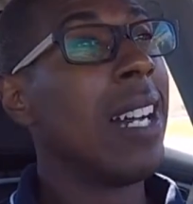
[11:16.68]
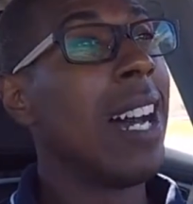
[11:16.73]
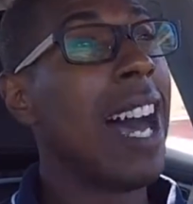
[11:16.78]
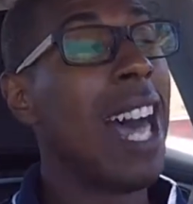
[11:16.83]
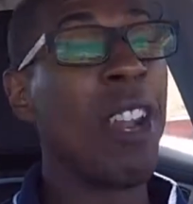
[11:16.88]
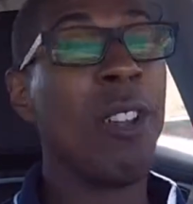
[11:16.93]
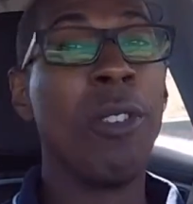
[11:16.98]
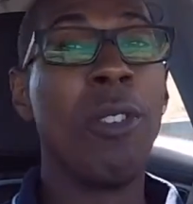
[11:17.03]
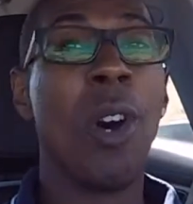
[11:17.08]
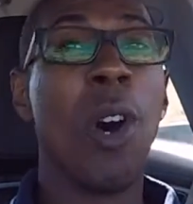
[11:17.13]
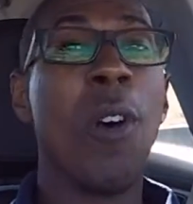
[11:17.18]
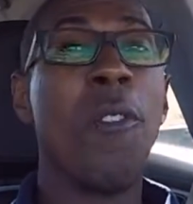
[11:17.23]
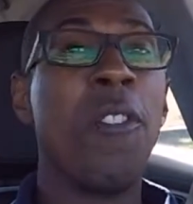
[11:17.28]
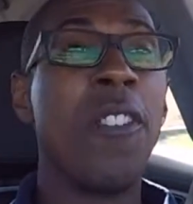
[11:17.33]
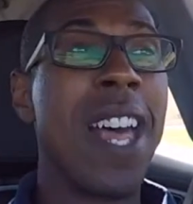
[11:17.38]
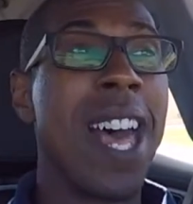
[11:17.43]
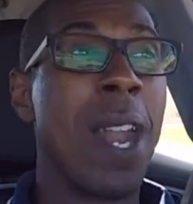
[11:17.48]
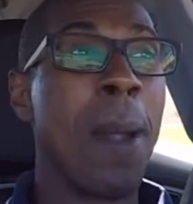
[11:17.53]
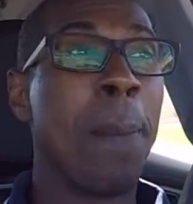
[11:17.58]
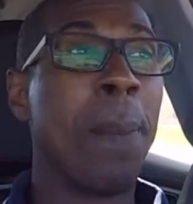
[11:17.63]
I don't know if
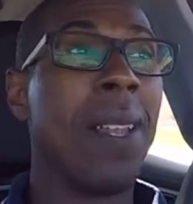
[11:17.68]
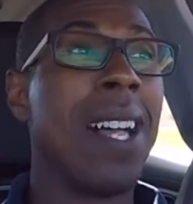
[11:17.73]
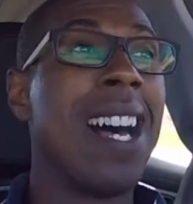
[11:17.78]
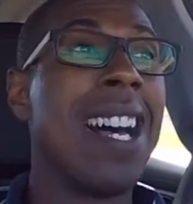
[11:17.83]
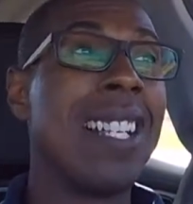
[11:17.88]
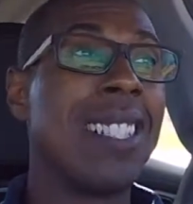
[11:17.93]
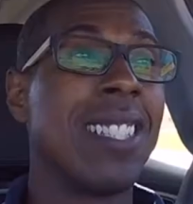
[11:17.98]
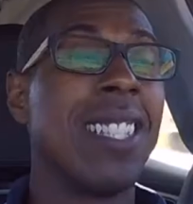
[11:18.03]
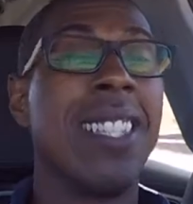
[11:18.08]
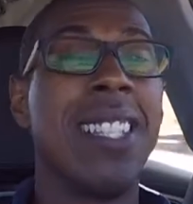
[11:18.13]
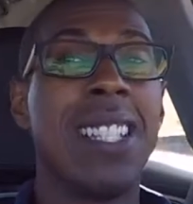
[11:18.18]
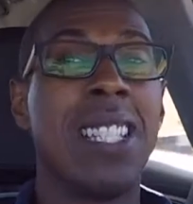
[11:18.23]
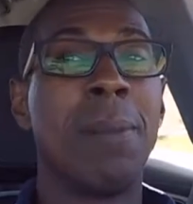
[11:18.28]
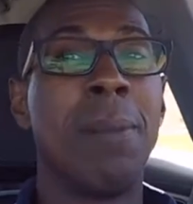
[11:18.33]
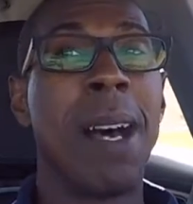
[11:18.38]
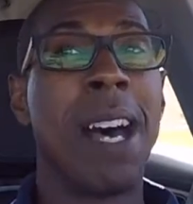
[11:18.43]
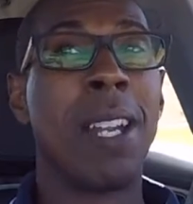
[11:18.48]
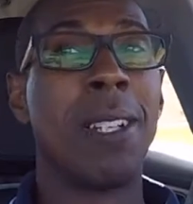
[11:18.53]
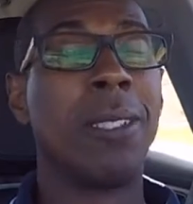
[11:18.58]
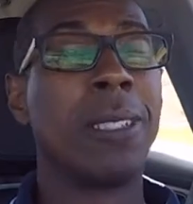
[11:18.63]
that applies to these
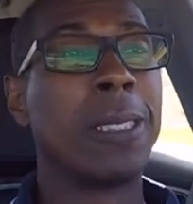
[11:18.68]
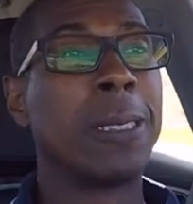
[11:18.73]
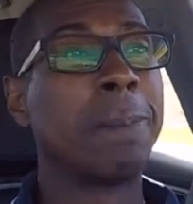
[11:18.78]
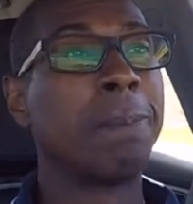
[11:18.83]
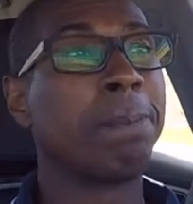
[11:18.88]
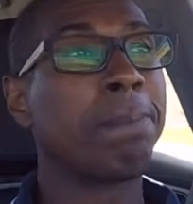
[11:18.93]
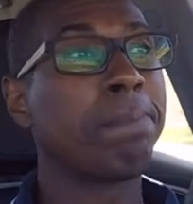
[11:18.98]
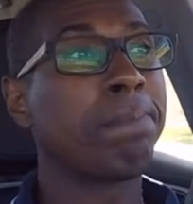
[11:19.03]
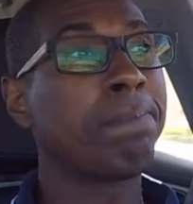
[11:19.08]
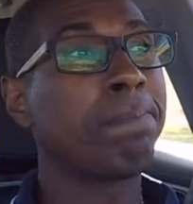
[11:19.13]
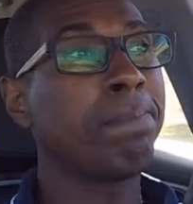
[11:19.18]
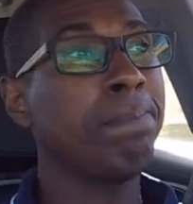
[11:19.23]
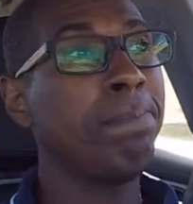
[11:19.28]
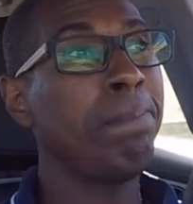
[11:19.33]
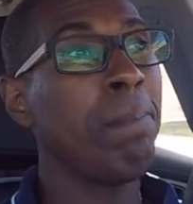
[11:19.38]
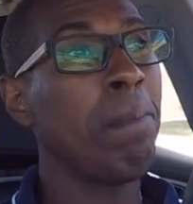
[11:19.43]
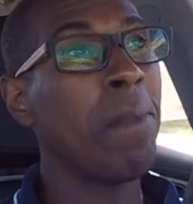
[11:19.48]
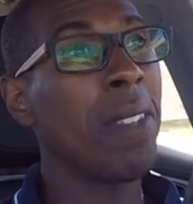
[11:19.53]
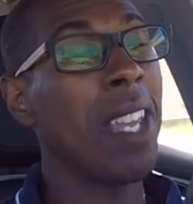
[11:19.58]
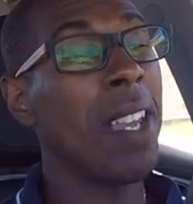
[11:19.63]
models.
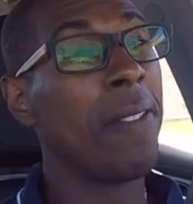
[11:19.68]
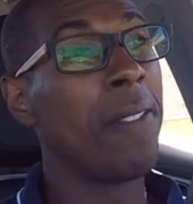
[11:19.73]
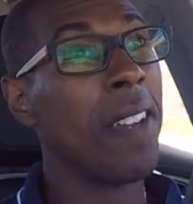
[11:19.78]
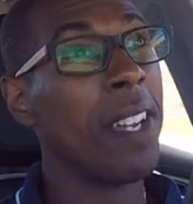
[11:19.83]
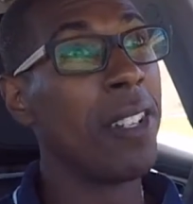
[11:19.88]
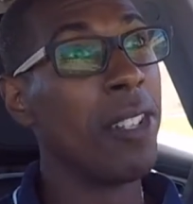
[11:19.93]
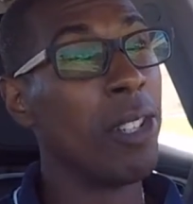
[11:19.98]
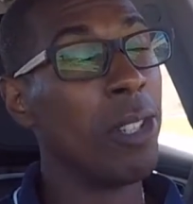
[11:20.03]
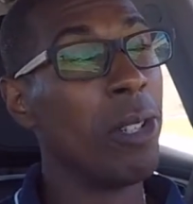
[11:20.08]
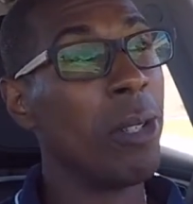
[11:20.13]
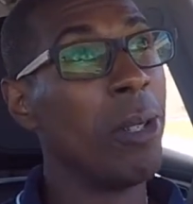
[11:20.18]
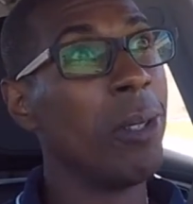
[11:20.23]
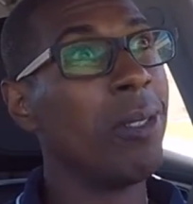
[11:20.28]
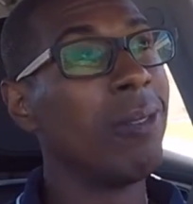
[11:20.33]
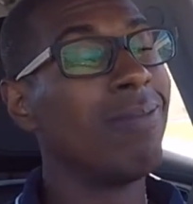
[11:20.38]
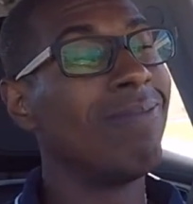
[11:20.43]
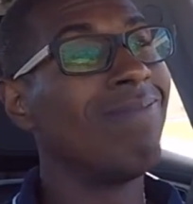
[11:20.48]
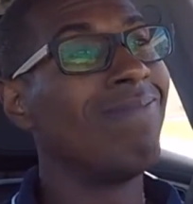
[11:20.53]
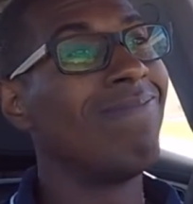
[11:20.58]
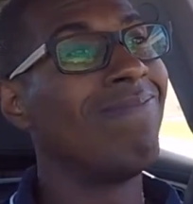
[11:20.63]
If they do,
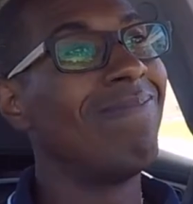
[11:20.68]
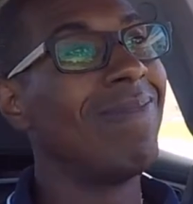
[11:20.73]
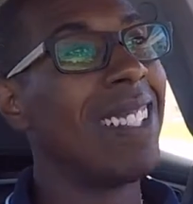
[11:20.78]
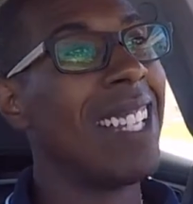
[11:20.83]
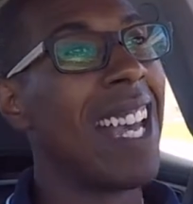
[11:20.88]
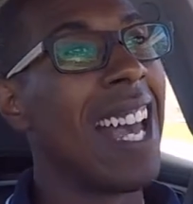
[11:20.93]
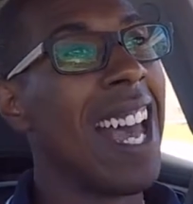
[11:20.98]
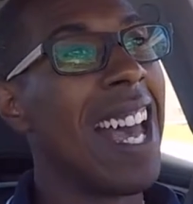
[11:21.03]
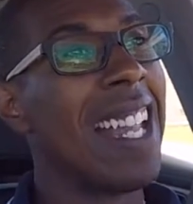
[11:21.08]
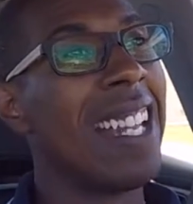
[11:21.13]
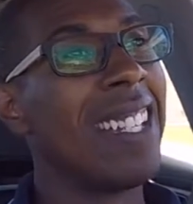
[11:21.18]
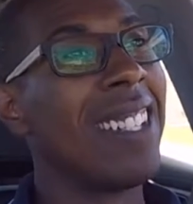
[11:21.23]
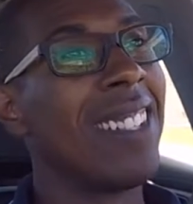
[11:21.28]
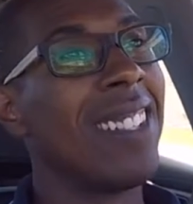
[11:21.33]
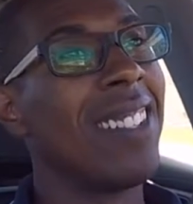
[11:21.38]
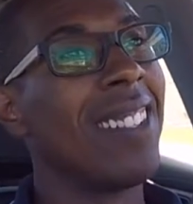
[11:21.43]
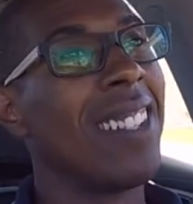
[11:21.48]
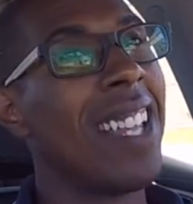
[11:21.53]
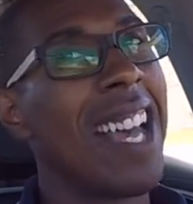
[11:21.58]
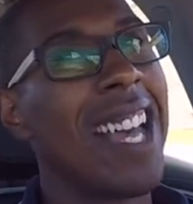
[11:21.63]

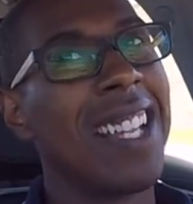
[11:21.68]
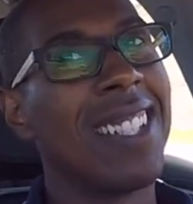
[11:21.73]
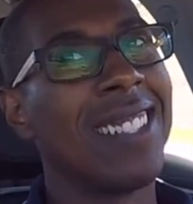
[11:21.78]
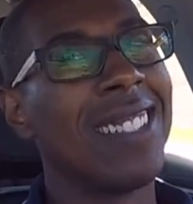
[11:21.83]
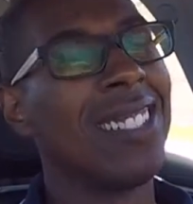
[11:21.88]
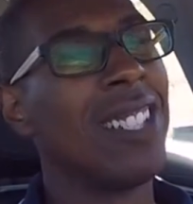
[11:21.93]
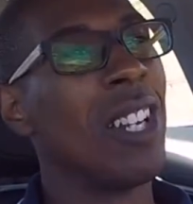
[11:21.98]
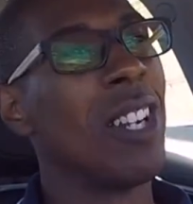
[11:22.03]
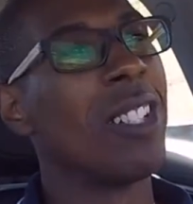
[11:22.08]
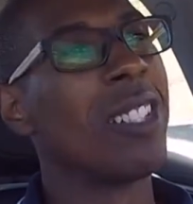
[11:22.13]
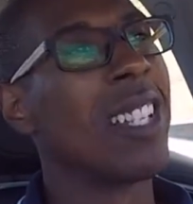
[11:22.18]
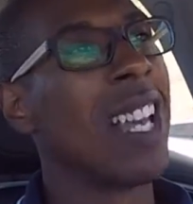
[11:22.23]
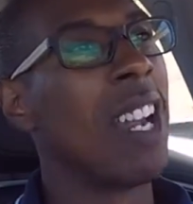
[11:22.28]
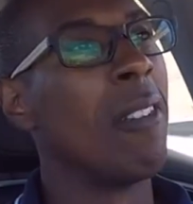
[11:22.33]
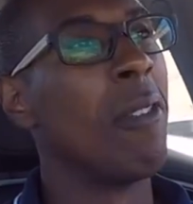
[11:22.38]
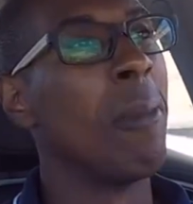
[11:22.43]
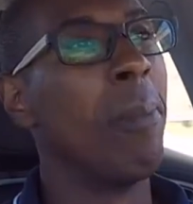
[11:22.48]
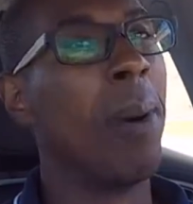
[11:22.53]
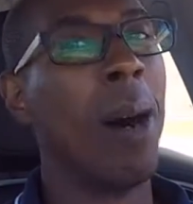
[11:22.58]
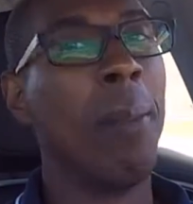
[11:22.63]
then that, you know, it's kind
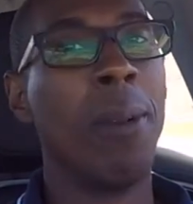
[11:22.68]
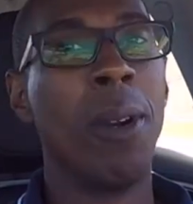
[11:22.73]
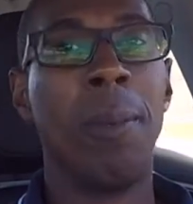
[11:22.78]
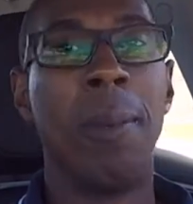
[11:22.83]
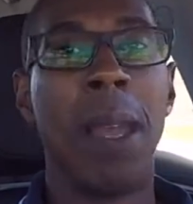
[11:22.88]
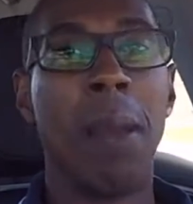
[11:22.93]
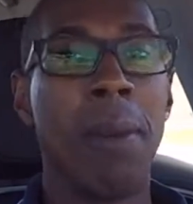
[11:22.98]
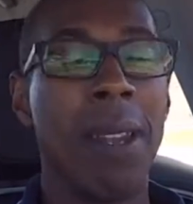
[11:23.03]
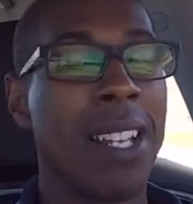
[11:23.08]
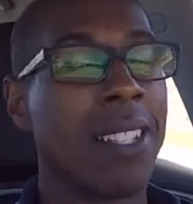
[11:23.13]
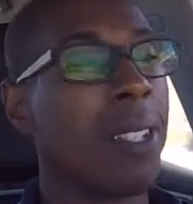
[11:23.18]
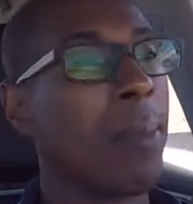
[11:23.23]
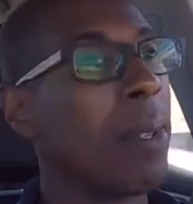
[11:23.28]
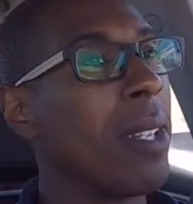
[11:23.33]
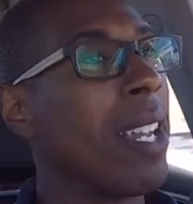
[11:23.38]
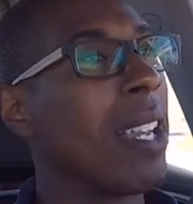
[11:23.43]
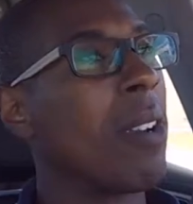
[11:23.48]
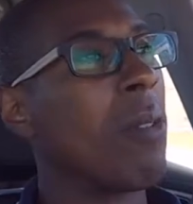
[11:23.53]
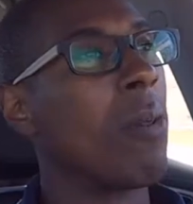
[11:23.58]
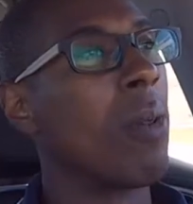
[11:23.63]
of a bummer. Maybe that's
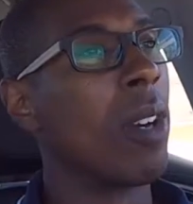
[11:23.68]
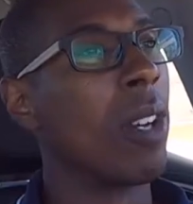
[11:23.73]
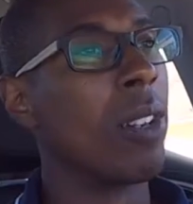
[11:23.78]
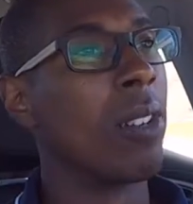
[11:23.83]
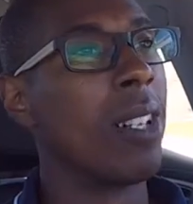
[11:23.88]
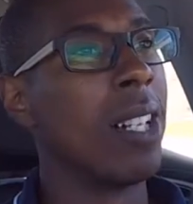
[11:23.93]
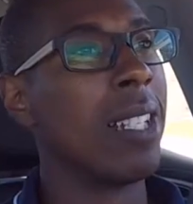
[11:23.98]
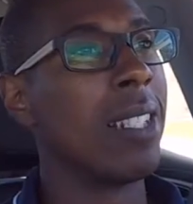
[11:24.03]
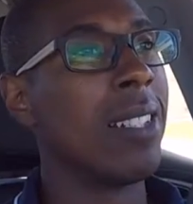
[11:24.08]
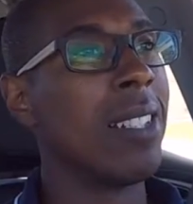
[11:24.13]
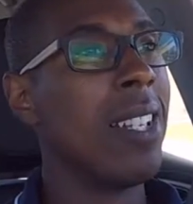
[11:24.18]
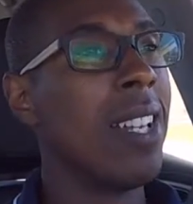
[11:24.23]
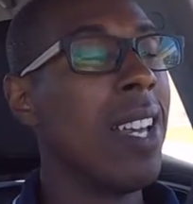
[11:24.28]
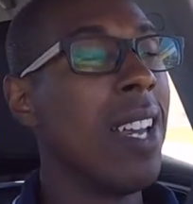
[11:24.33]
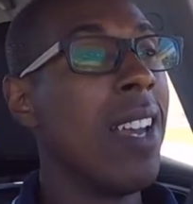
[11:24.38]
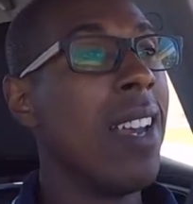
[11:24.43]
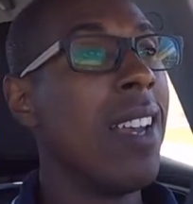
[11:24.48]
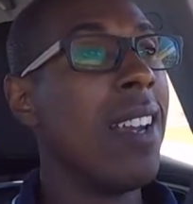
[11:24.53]
something they can work on.